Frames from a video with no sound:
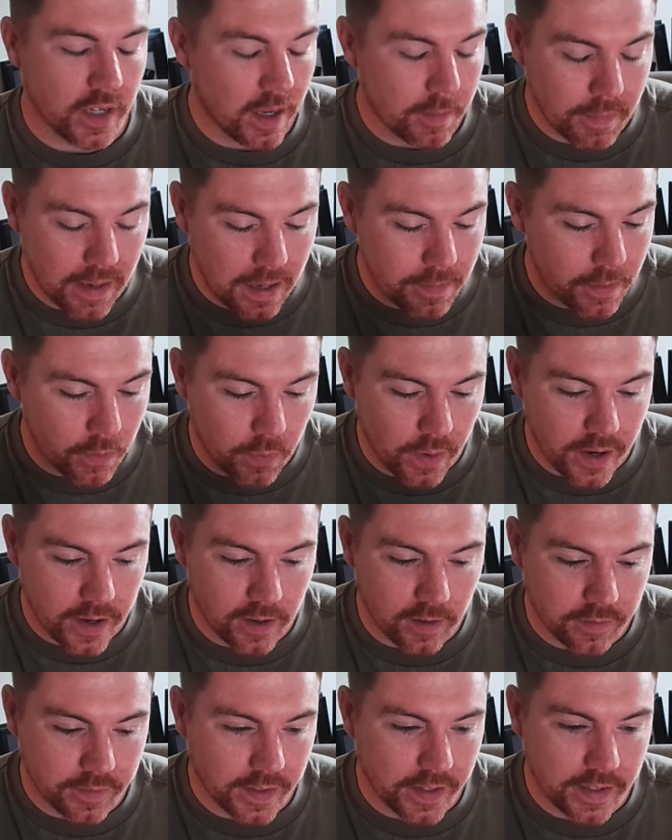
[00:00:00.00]
I might be way
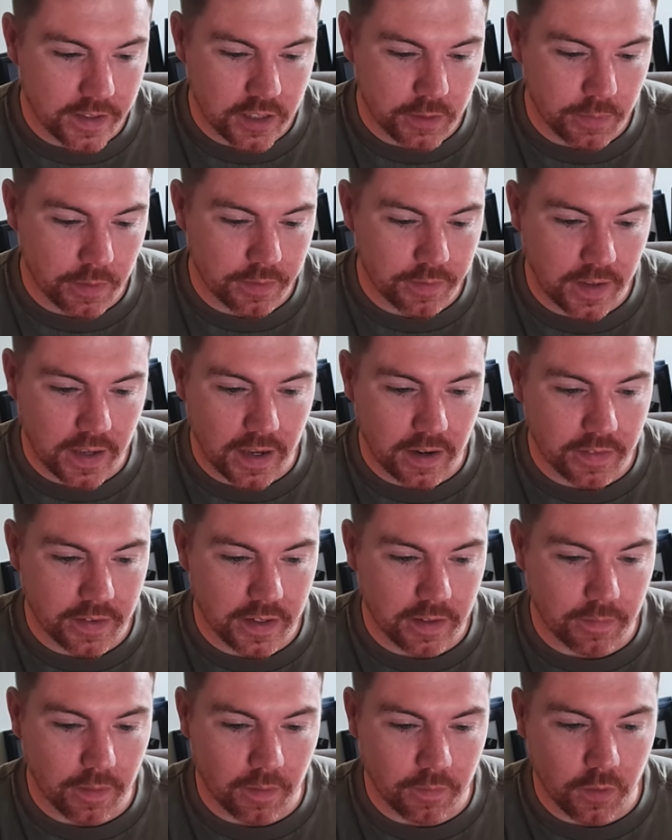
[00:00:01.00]
off here, to be fair, and
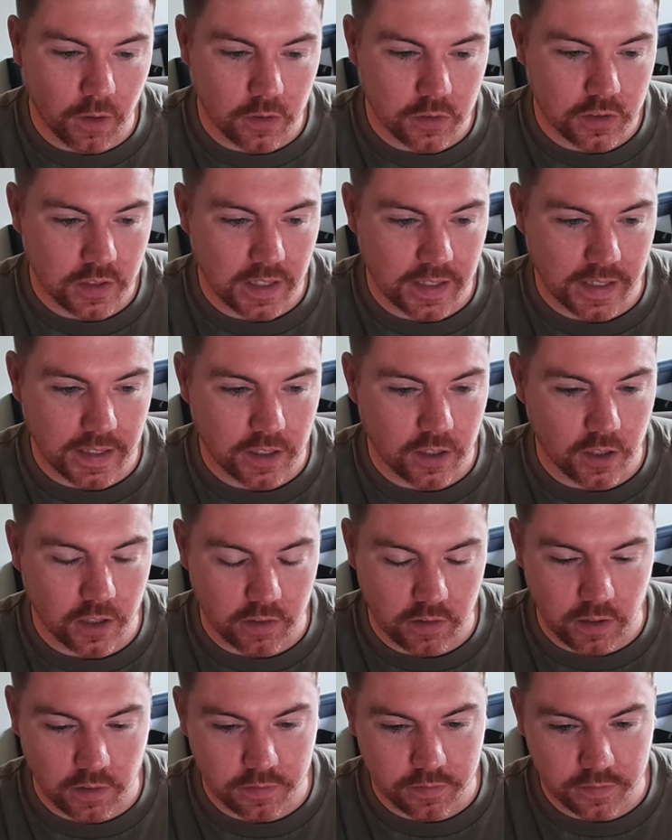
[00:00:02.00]
I'm not slagging
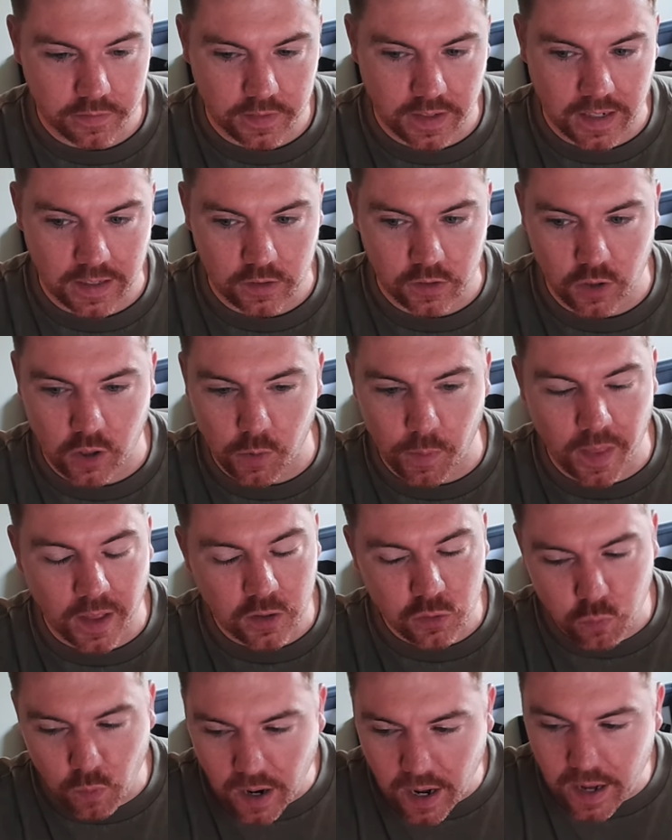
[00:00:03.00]
Connor off at all.
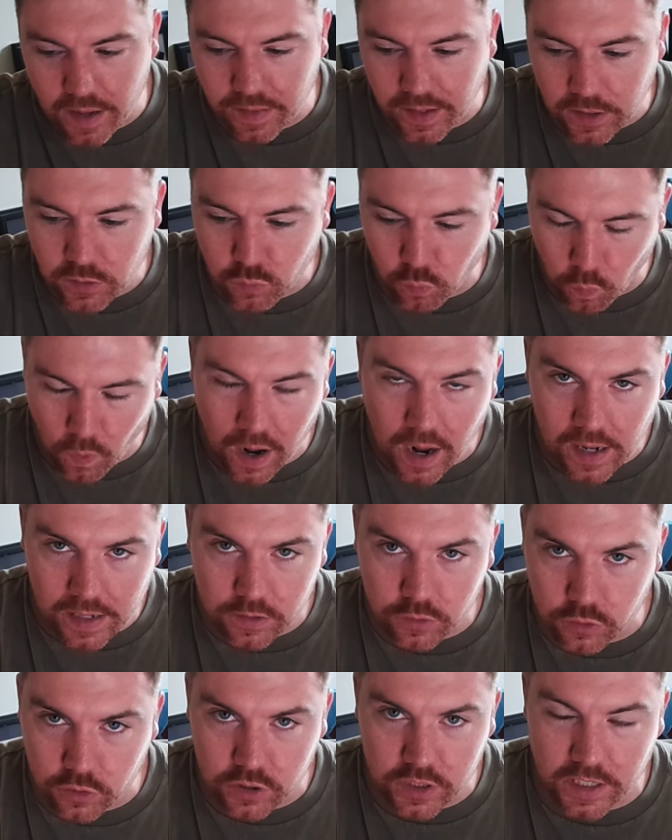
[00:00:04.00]
But that's why I
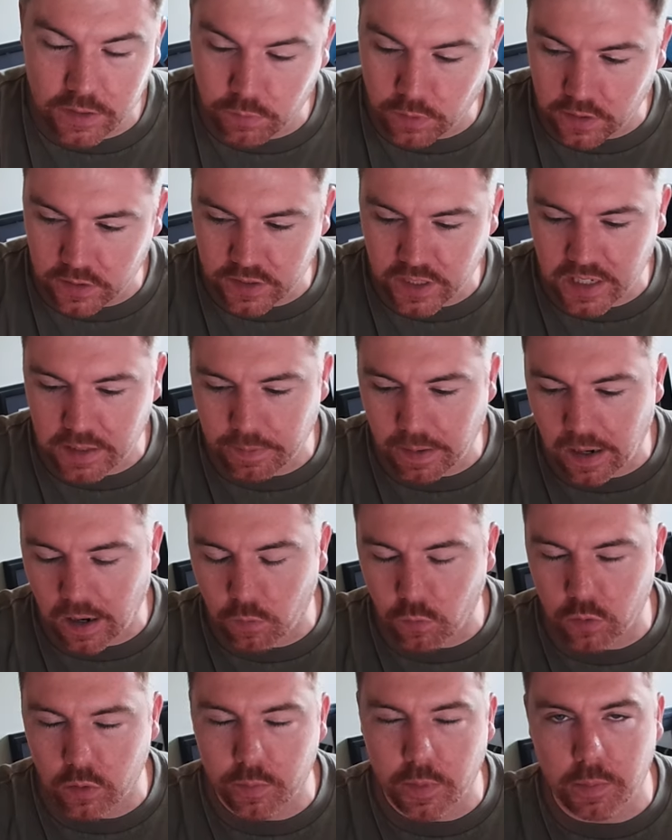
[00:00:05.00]
just said what I said about I
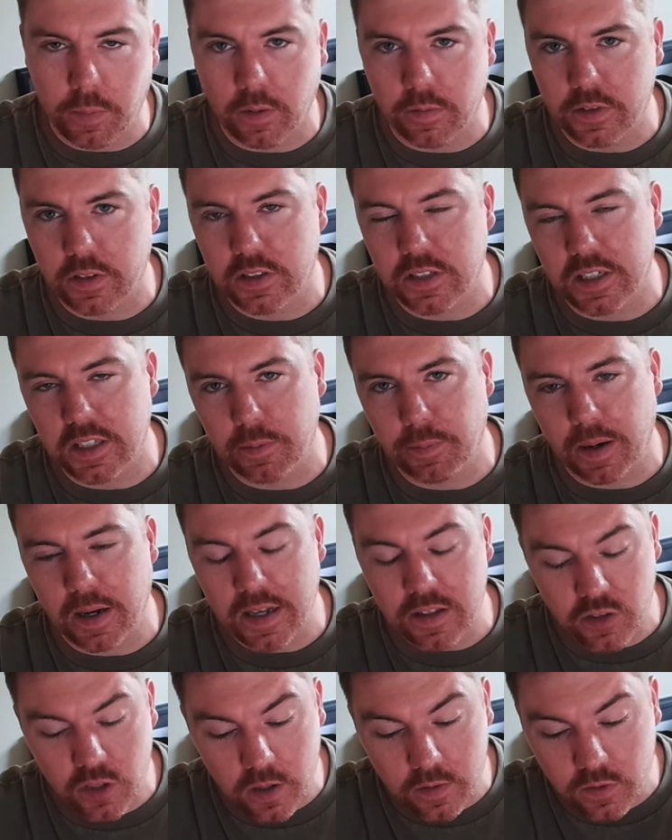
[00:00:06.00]
wouldn't be bothered to see the back.
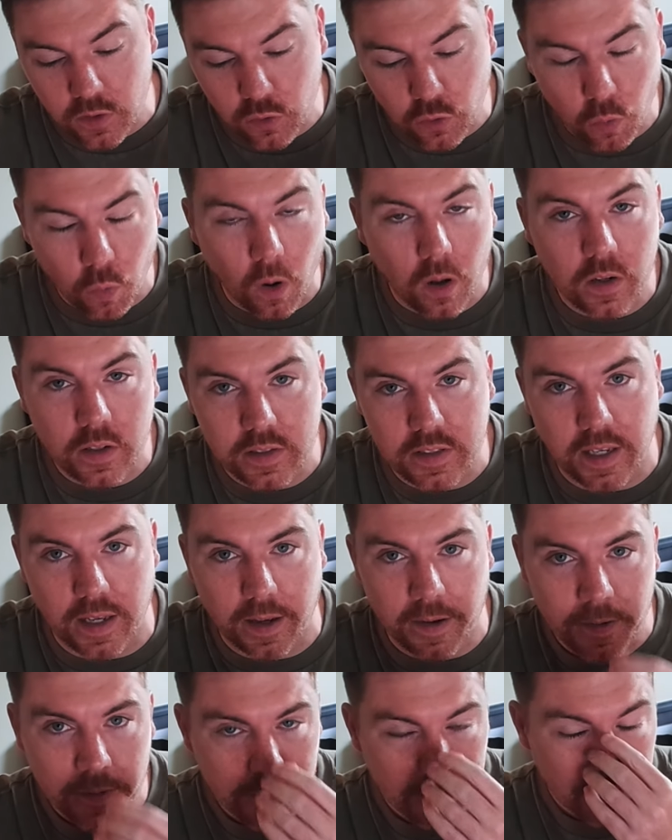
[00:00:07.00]
In terms of
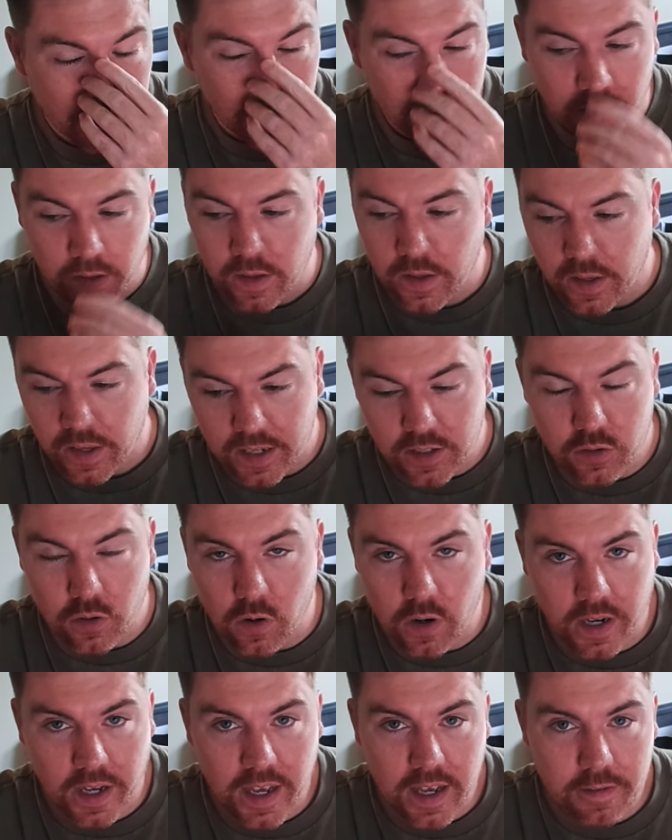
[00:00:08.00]
quality, he's
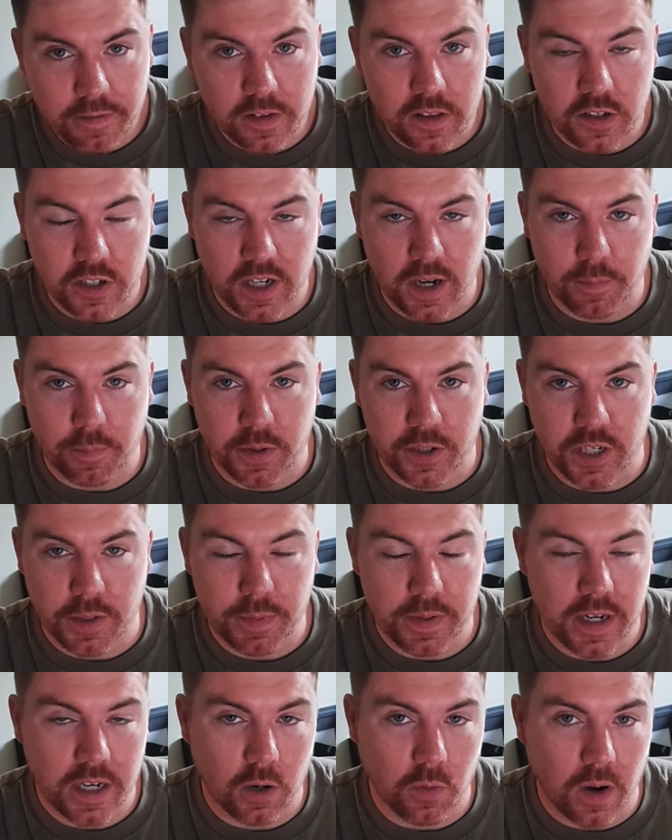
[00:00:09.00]
okay for the Championship.
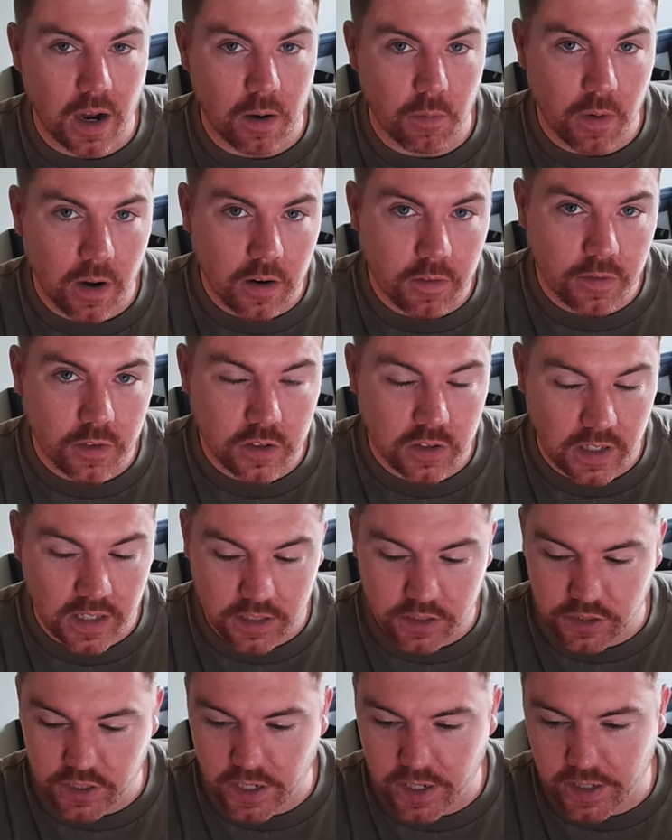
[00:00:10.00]
He did quite well for us
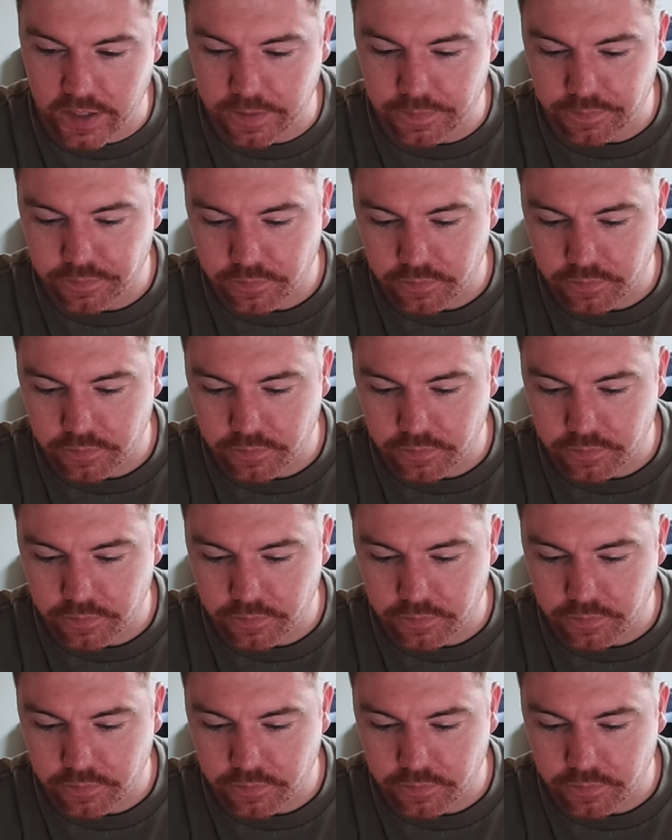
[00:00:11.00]
last year.